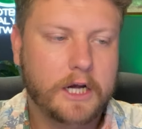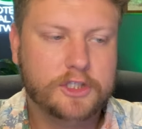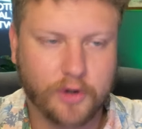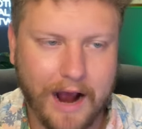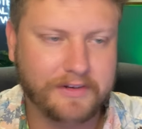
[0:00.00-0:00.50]

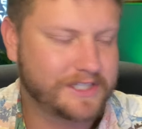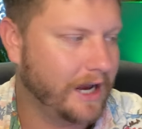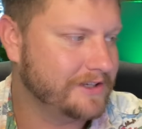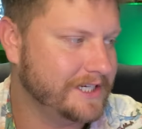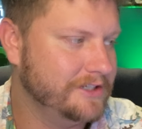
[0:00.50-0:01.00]
Travis
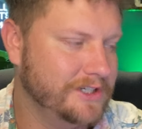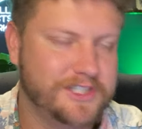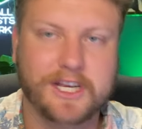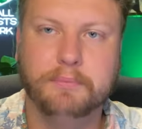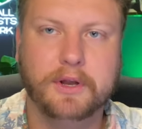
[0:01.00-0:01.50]
Kelce has
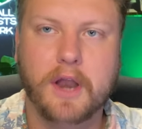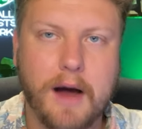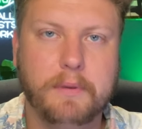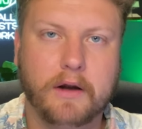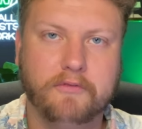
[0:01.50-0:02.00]
just simply
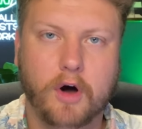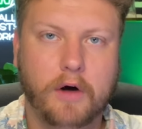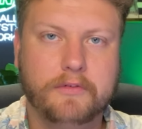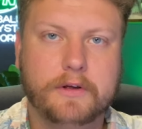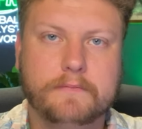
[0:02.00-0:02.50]
not been
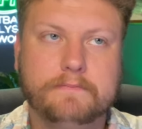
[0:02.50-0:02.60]
involved.